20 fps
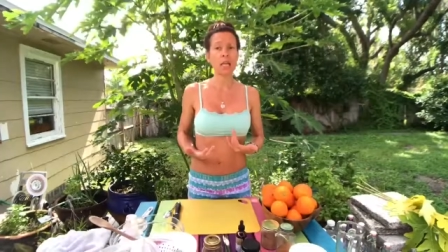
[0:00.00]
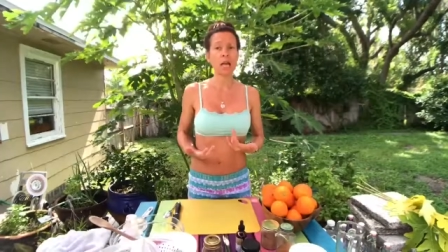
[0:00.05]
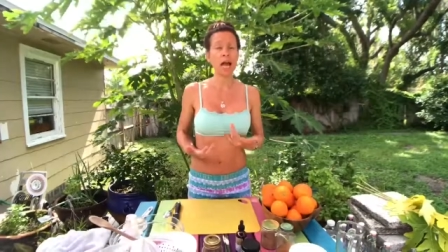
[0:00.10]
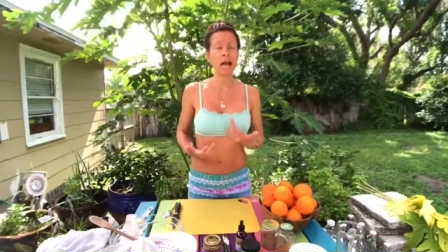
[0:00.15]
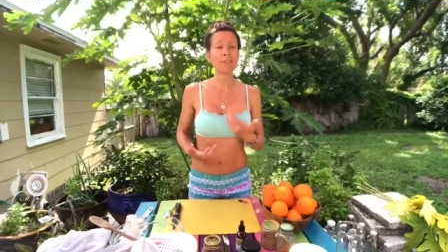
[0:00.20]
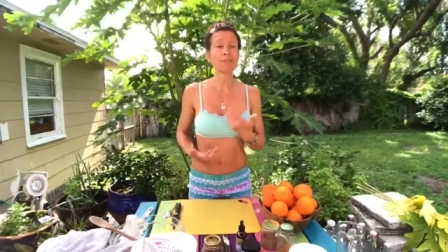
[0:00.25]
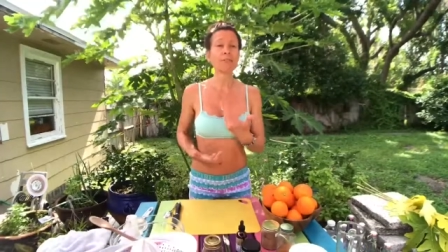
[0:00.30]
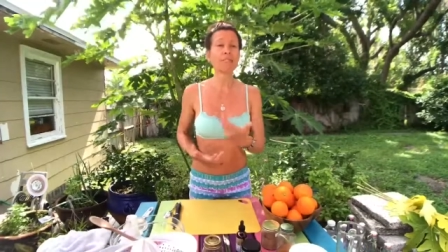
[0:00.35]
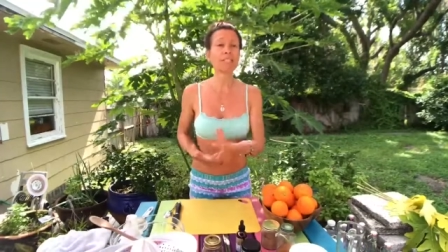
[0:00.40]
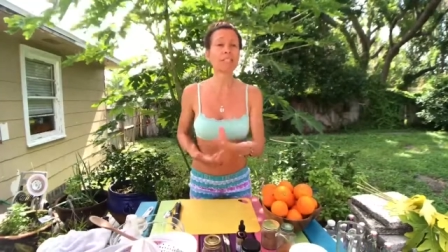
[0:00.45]

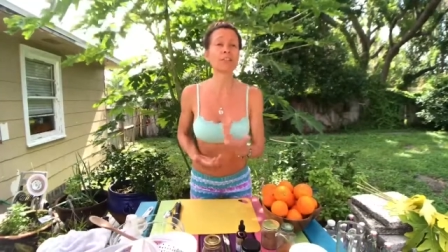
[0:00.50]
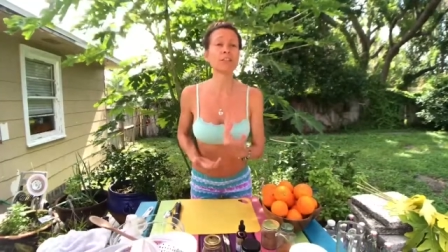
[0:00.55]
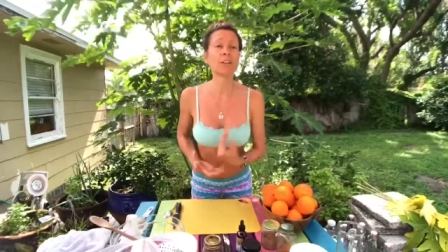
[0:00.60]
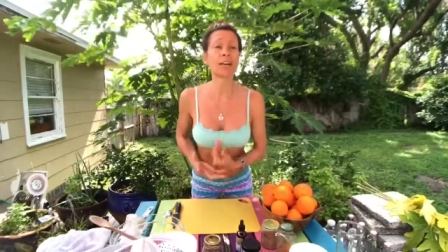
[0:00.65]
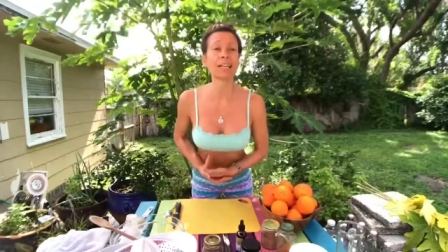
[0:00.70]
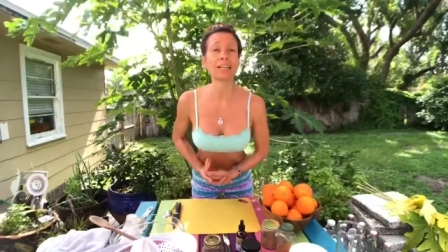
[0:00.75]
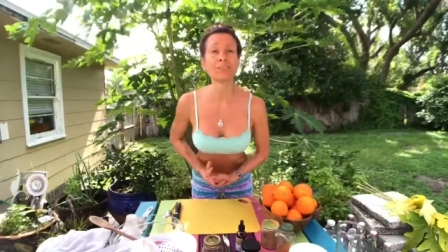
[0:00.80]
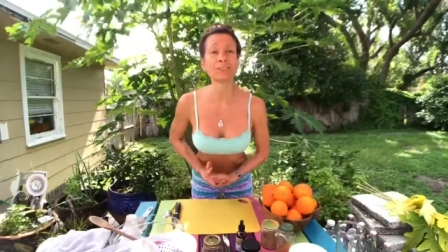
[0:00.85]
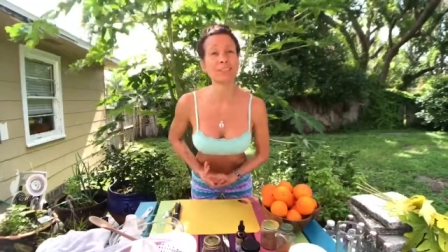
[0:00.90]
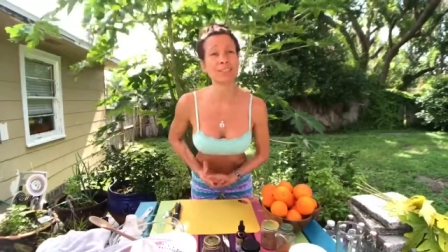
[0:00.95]
I really
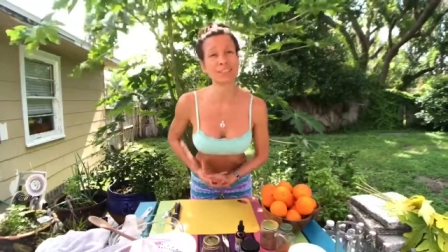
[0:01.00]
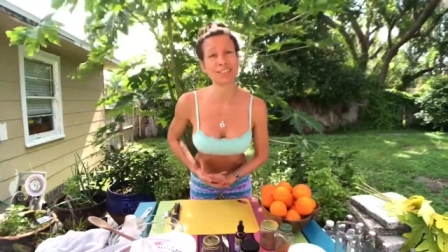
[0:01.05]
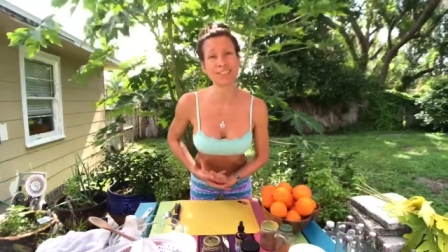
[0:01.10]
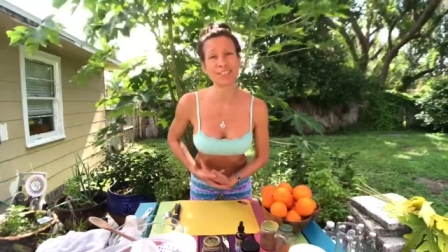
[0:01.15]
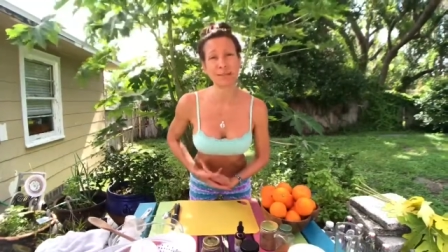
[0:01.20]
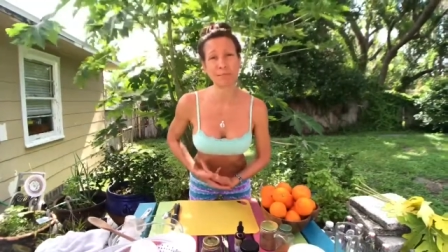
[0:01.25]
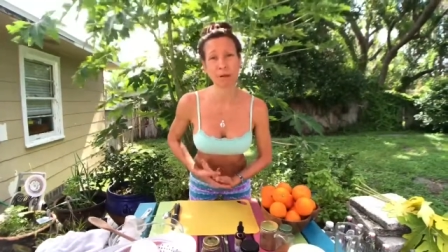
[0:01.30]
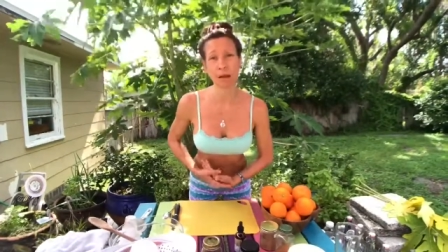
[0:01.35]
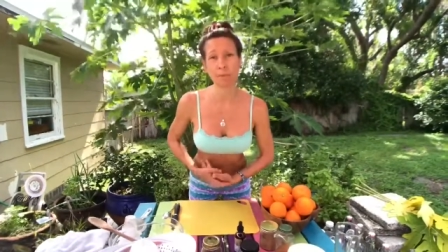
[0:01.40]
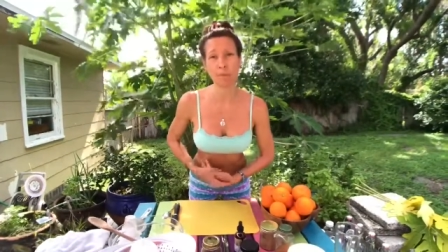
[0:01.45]
thought I was going to
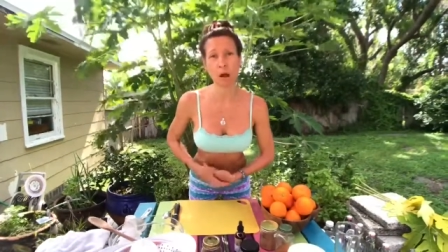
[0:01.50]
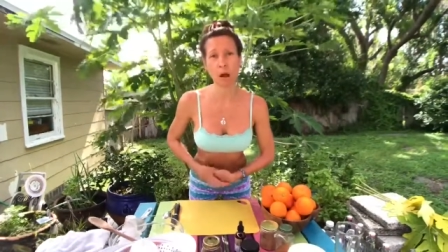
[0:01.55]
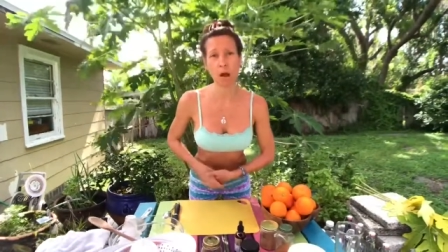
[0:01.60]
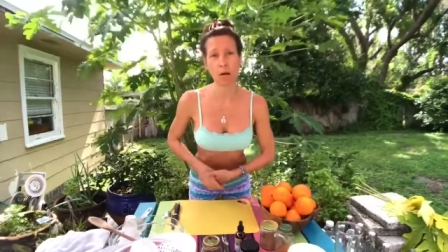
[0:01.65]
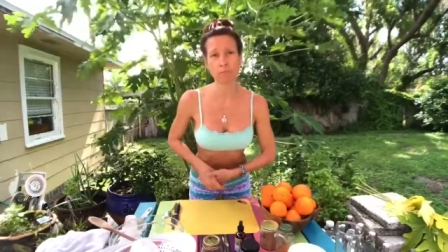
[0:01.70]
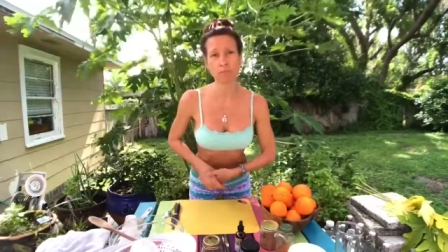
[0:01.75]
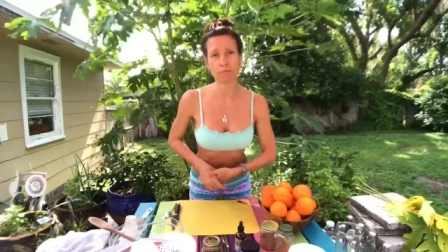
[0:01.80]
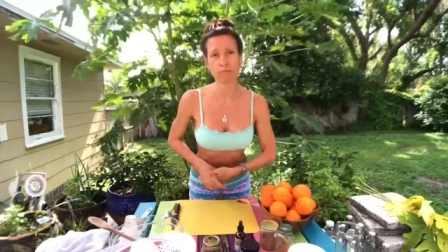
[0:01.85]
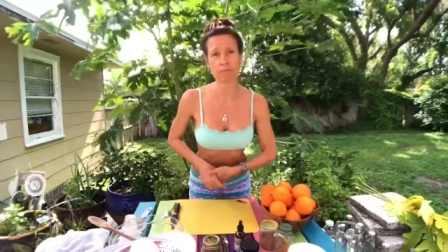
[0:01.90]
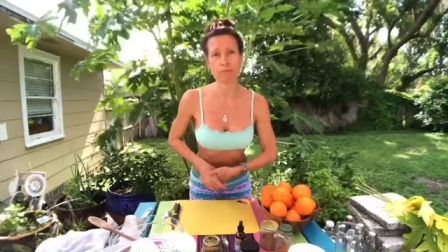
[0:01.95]
see my
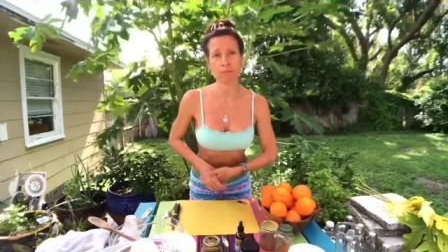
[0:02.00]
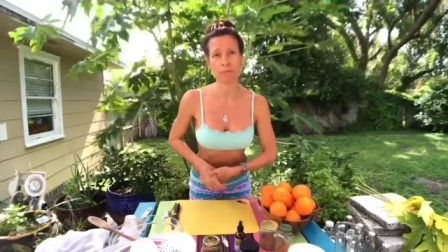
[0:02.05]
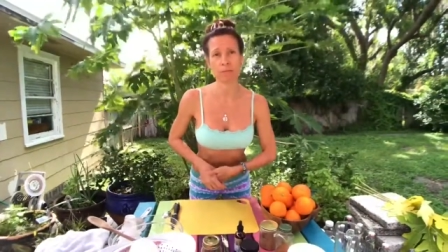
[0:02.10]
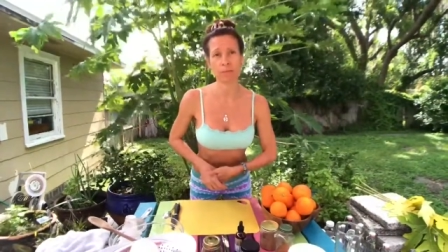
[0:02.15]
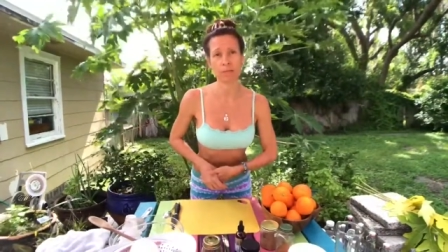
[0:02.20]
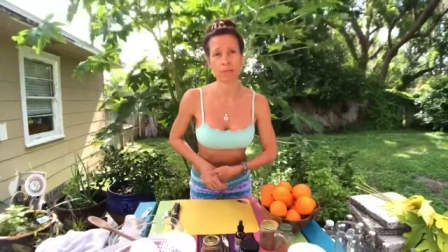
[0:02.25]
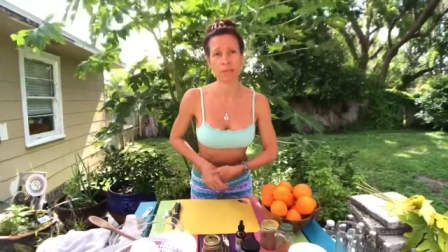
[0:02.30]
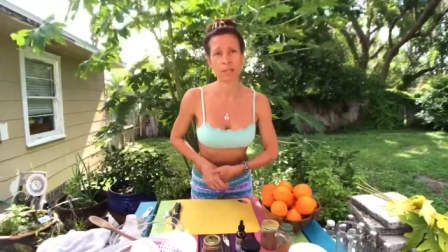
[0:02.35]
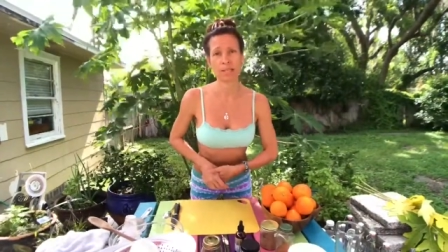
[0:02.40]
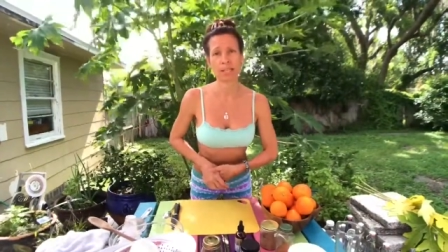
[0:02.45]
mom
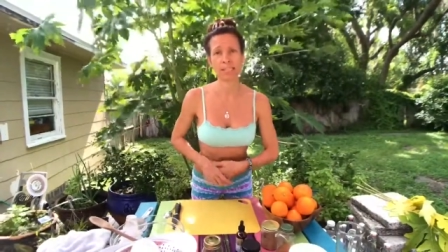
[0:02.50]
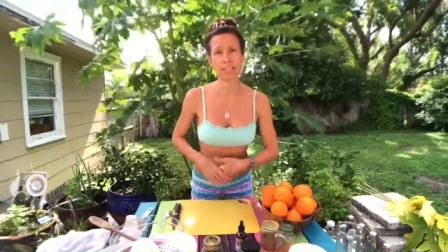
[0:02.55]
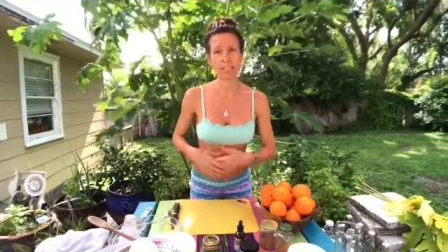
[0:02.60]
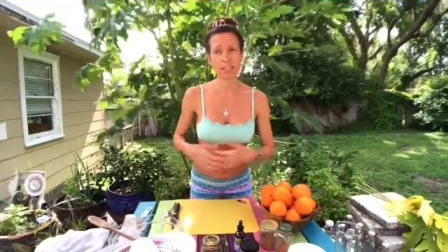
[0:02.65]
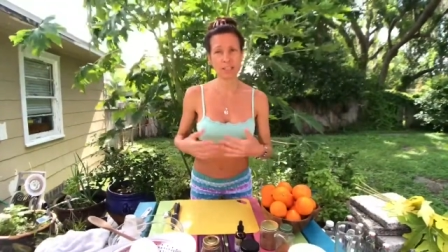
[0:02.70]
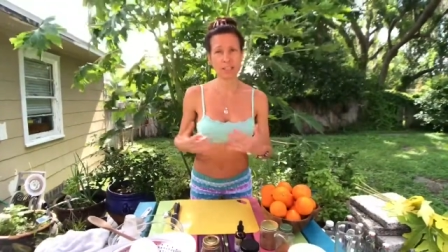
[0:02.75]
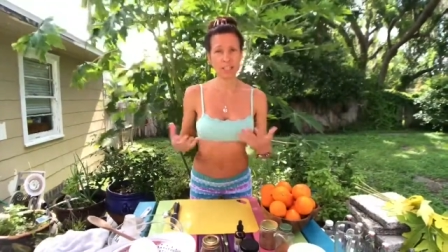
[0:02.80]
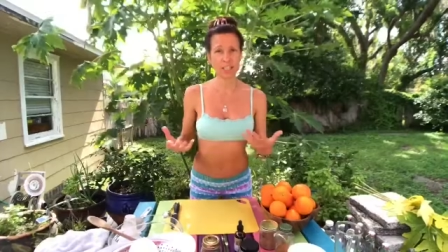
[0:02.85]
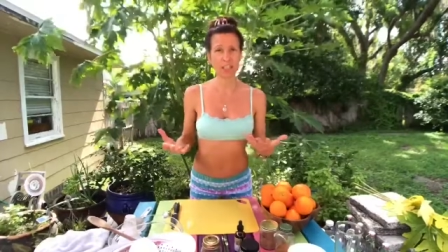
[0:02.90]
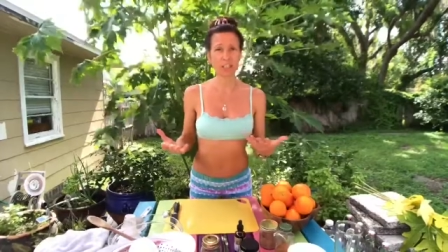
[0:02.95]
in
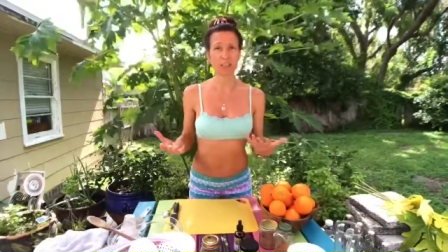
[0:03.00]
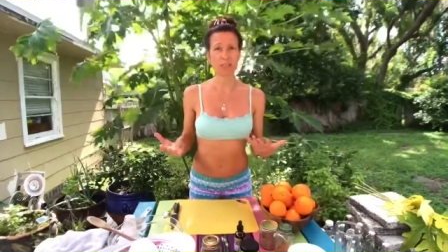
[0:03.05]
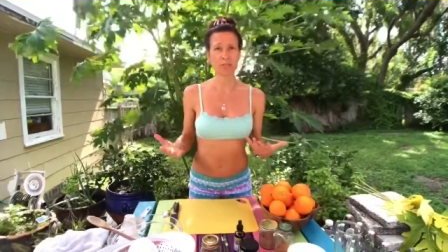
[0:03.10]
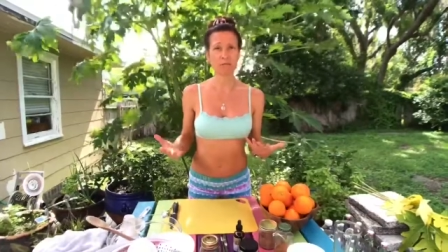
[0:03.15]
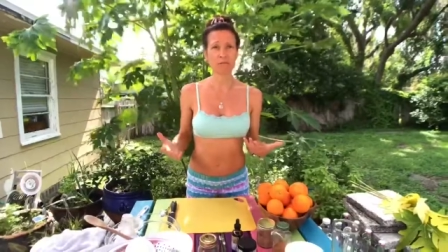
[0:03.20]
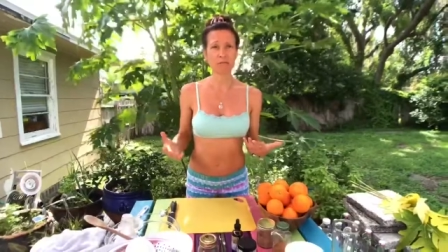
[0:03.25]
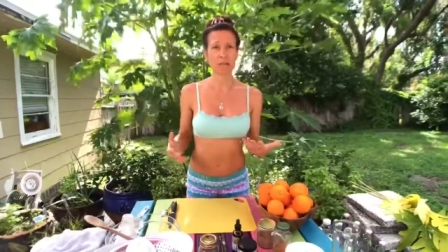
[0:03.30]
this year.